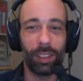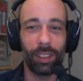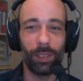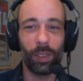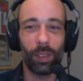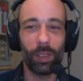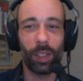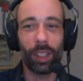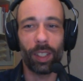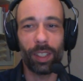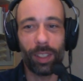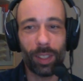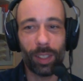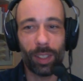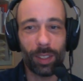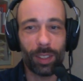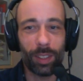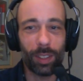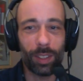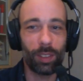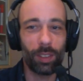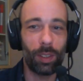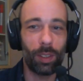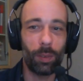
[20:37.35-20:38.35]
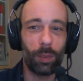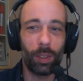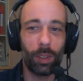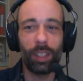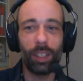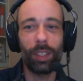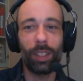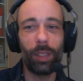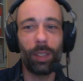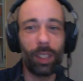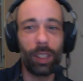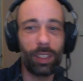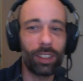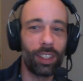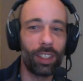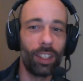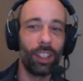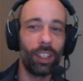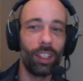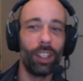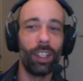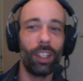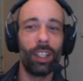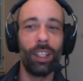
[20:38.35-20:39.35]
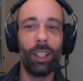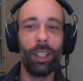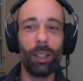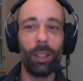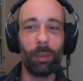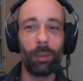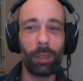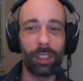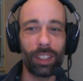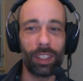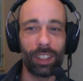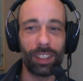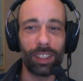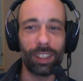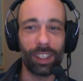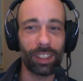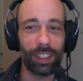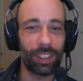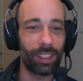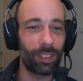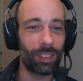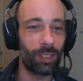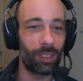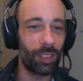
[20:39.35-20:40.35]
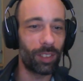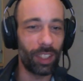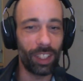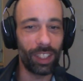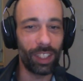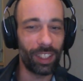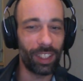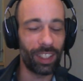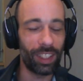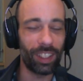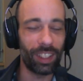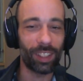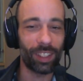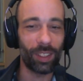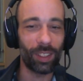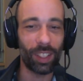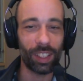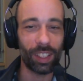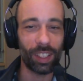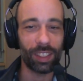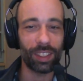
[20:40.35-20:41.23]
you can touch the screen with the other hand, but that doesn't really connect.